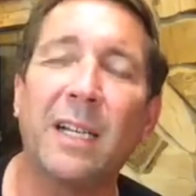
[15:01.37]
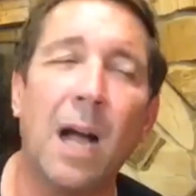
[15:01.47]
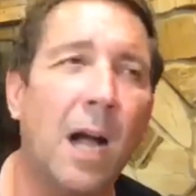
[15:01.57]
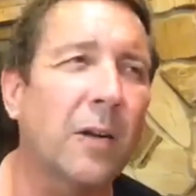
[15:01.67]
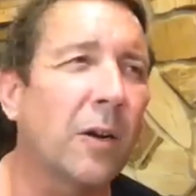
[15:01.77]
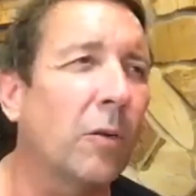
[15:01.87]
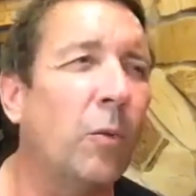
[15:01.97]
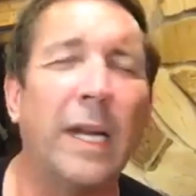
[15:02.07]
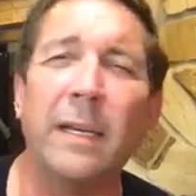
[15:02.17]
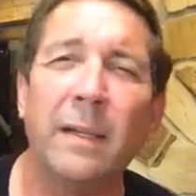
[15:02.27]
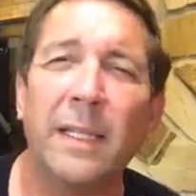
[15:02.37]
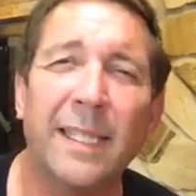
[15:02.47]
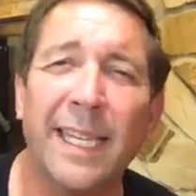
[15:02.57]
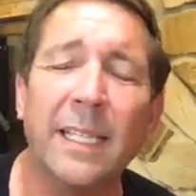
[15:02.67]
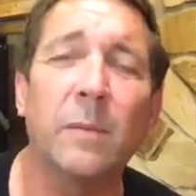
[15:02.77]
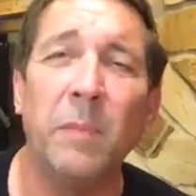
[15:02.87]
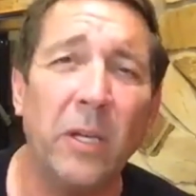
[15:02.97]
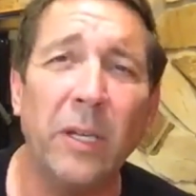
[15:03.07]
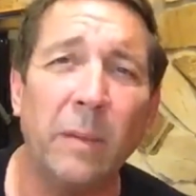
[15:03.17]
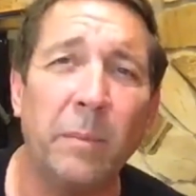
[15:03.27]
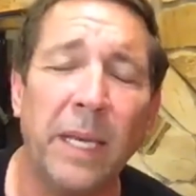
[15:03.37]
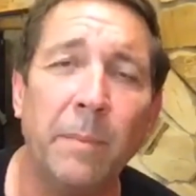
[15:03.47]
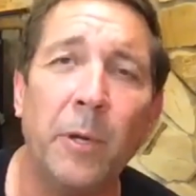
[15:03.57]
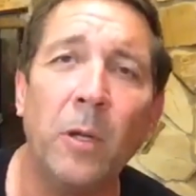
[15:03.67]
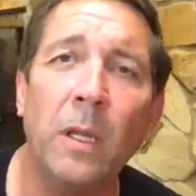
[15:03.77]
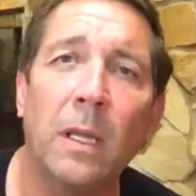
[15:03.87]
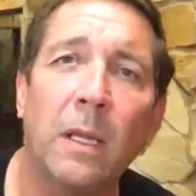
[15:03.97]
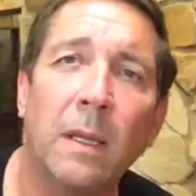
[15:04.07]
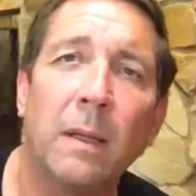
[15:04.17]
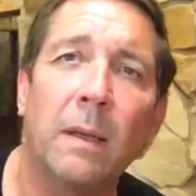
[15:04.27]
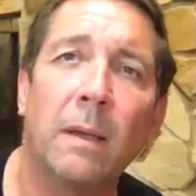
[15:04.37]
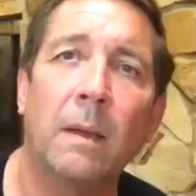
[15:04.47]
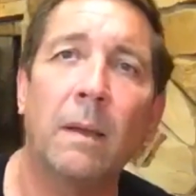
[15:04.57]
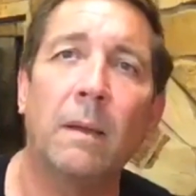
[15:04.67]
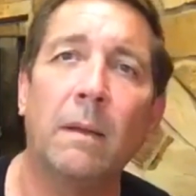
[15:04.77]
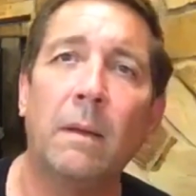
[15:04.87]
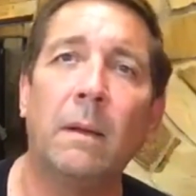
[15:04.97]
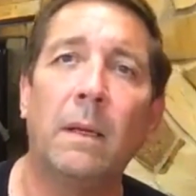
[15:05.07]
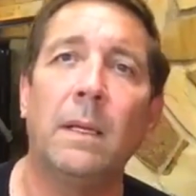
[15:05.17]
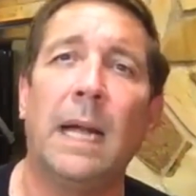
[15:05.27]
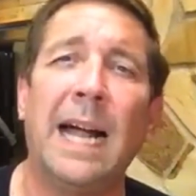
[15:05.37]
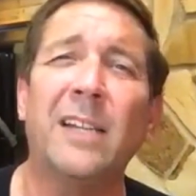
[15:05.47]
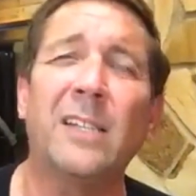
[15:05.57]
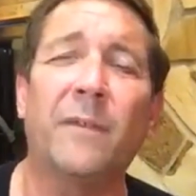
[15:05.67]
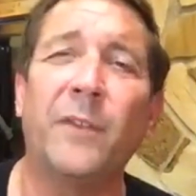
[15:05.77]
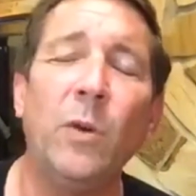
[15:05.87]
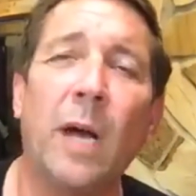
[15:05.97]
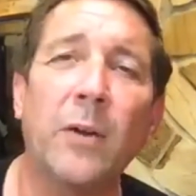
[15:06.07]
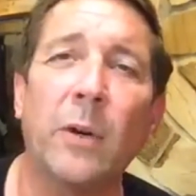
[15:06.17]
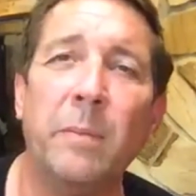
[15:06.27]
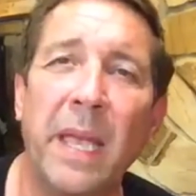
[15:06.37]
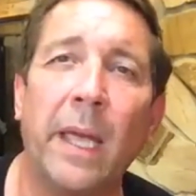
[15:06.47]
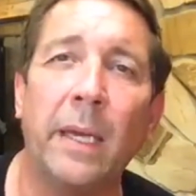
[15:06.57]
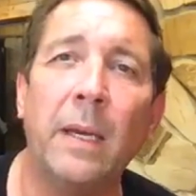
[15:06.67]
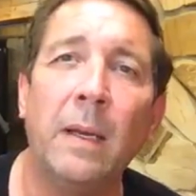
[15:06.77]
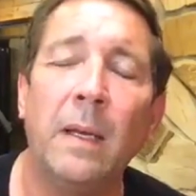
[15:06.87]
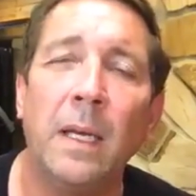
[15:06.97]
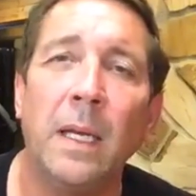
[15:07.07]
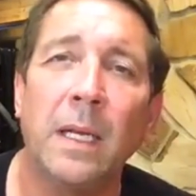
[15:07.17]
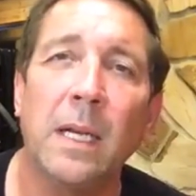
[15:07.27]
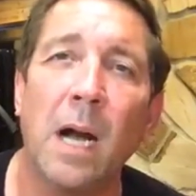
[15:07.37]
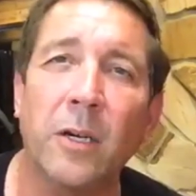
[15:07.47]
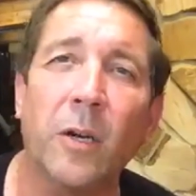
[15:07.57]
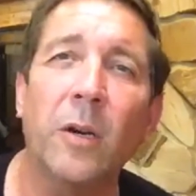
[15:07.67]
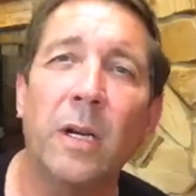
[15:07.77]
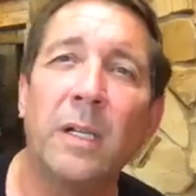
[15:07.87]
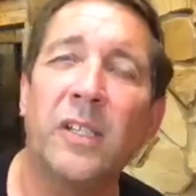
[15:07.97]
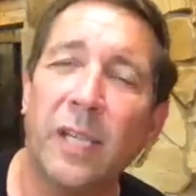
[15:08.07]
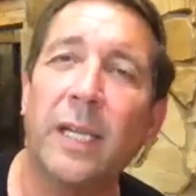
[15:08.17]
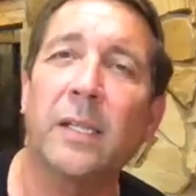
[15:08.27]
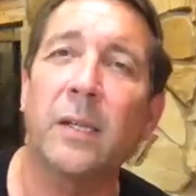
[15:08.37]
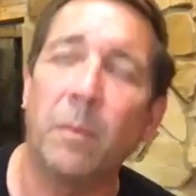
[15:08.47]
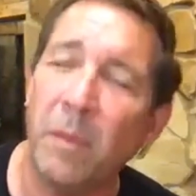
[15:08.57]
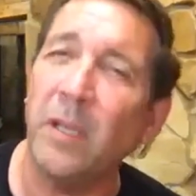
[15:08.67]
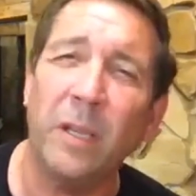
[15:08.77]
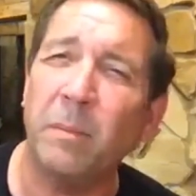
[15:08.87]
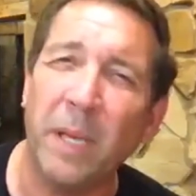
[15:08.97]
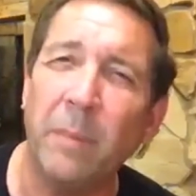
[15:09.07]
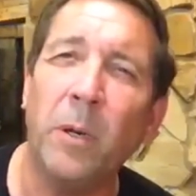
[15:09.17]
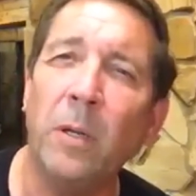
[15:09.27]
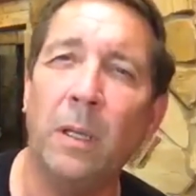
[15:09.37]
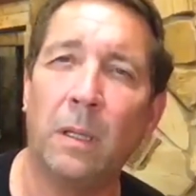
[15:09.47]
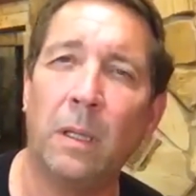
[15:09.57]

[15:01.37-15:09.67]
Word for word: conquer what, six million people? How does a few hundred men conquer six million people?